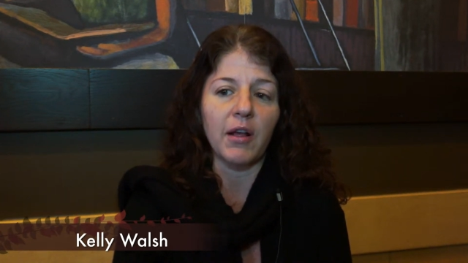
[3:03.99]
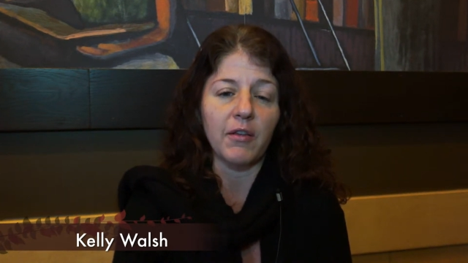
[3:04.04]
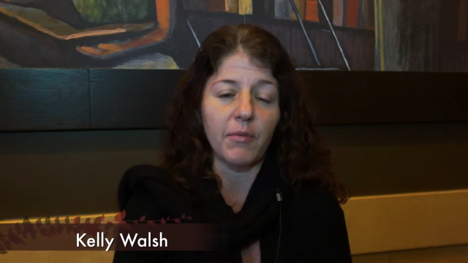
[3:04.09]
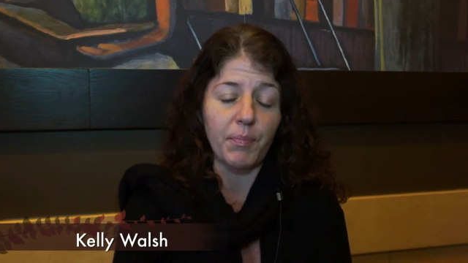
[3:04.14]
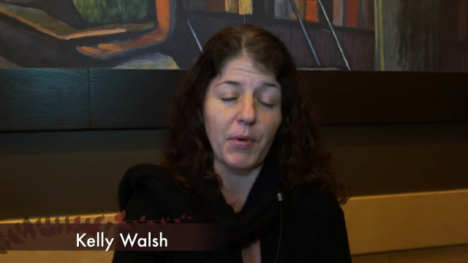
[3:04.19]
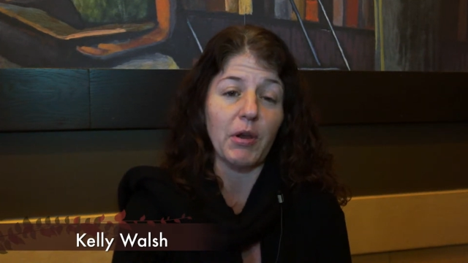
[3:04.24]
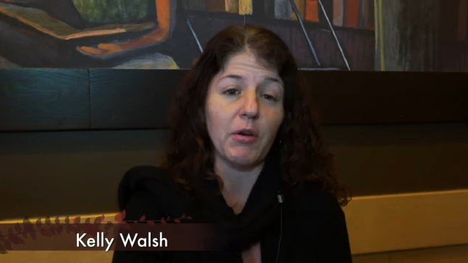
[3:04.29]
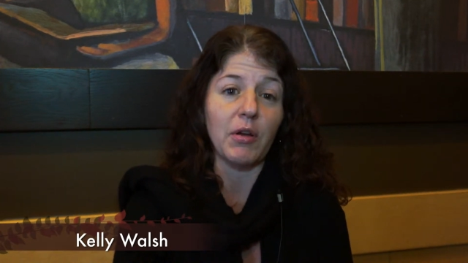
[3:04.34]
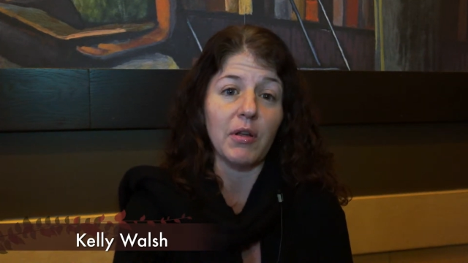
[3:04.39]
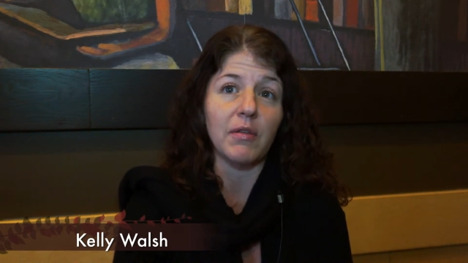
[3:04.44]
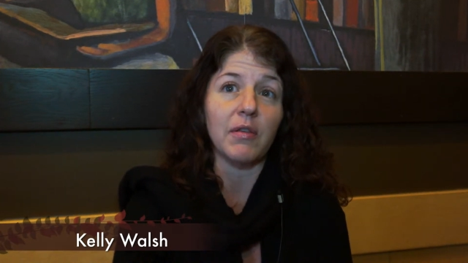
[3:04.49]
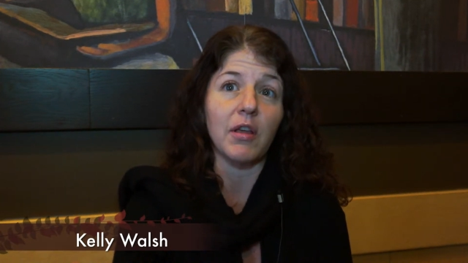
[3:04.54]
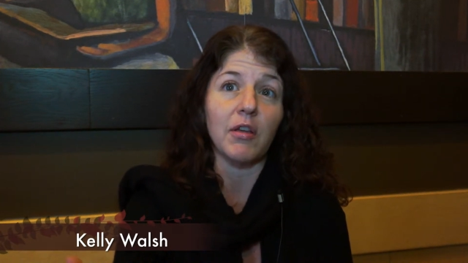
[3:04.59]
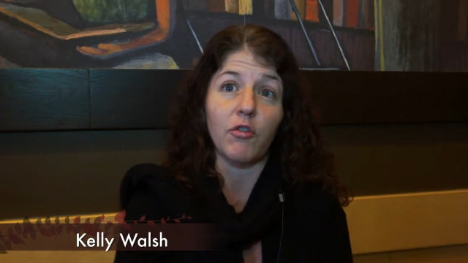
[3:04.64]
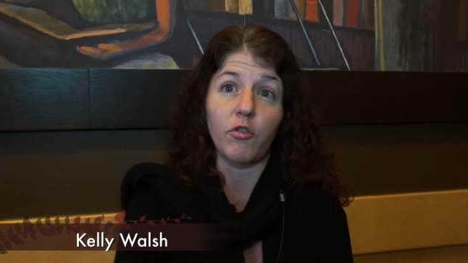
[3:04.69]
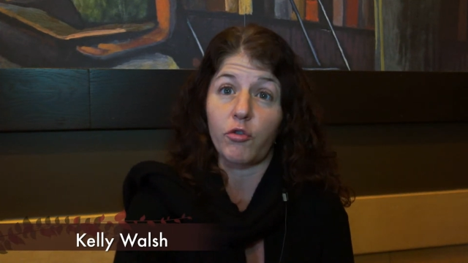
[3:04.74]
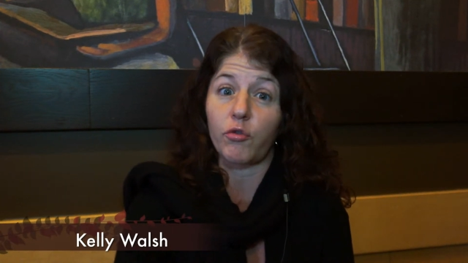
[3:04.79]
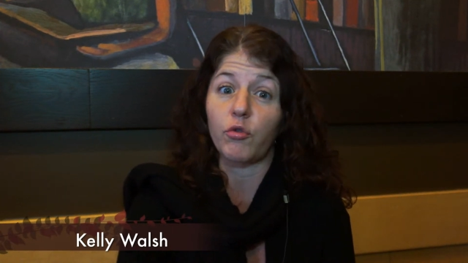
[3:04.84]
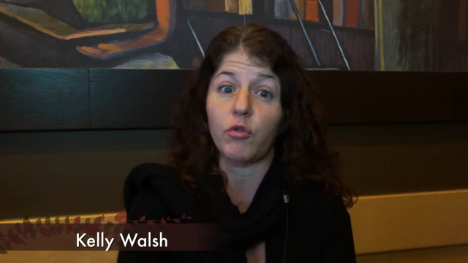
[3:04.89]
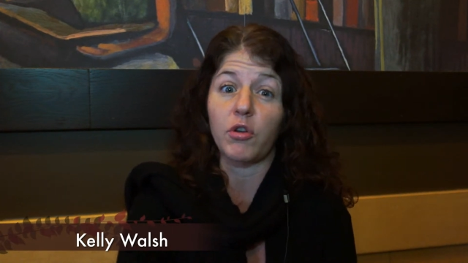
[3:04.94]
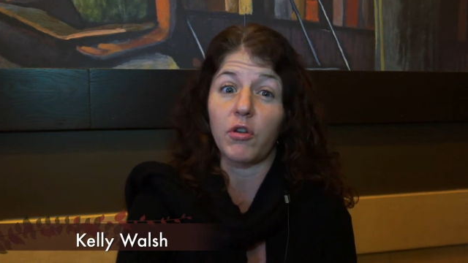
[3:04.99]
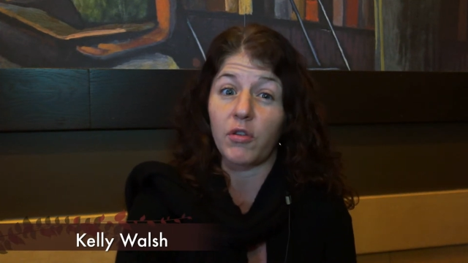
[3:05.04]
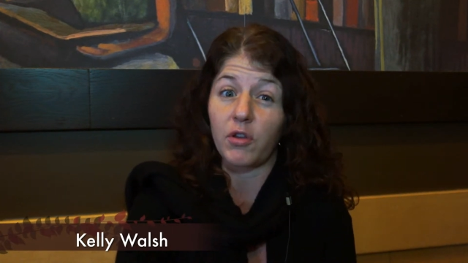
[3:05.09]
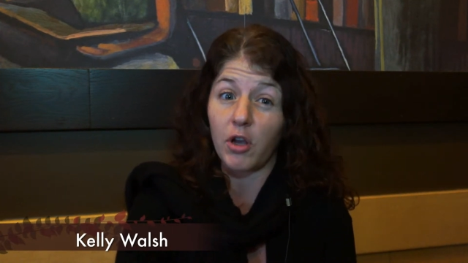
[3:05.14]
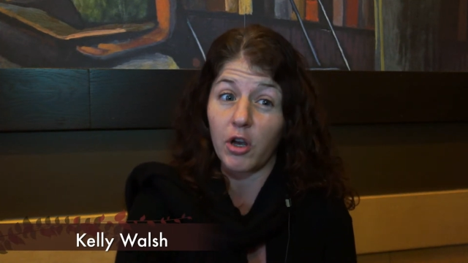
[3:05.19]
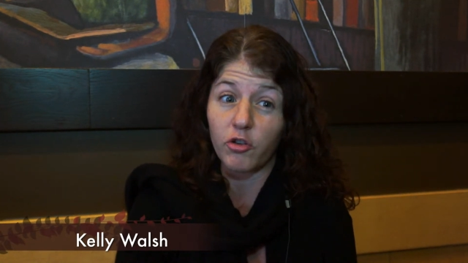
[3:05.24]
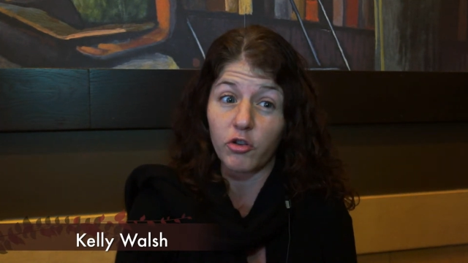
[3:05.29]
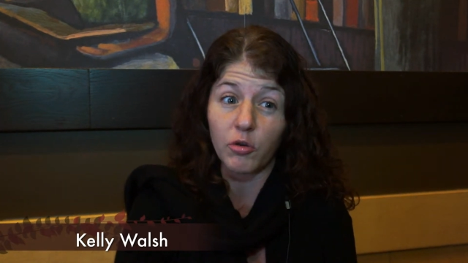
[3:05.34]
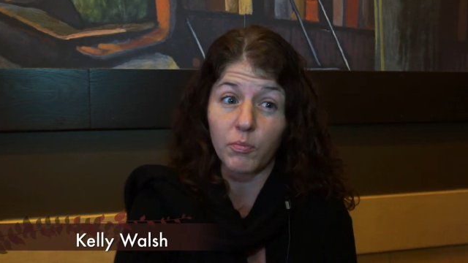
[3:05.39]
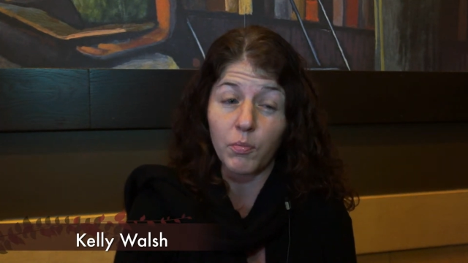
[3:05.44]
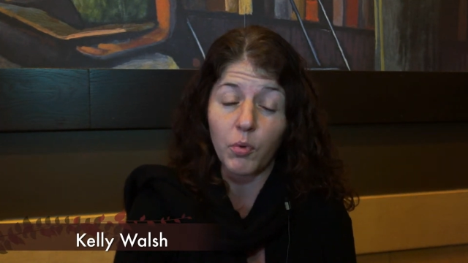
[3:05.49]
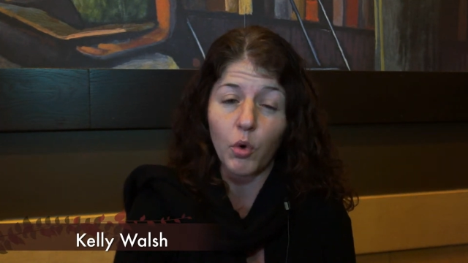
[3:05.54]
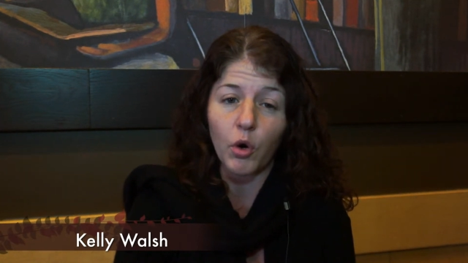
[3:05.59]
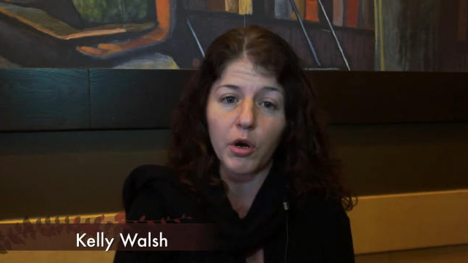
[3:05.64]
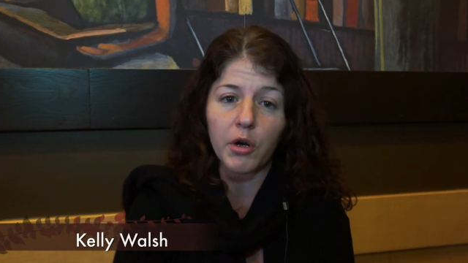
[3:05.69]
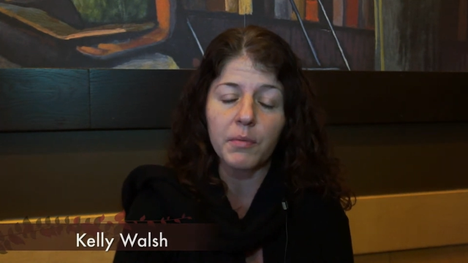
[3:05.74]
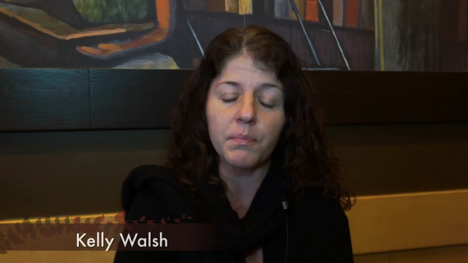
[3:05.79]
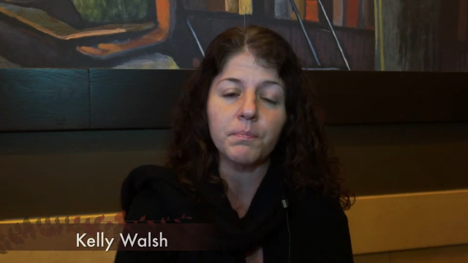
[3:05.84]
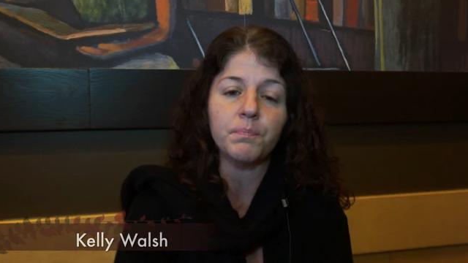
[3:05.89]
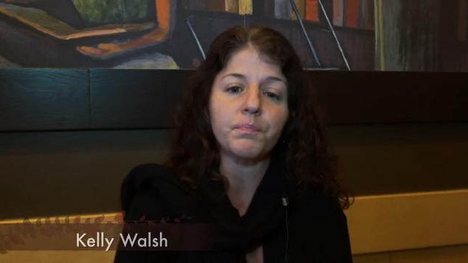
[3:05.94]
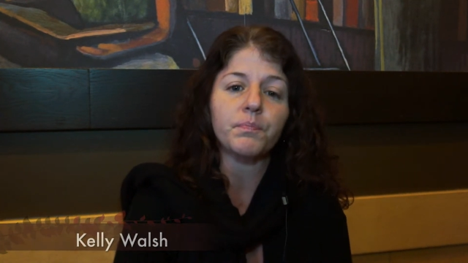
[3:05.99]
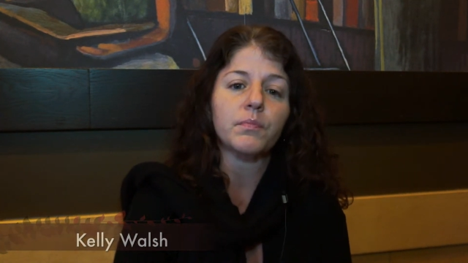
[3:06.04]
experiences through discussion board.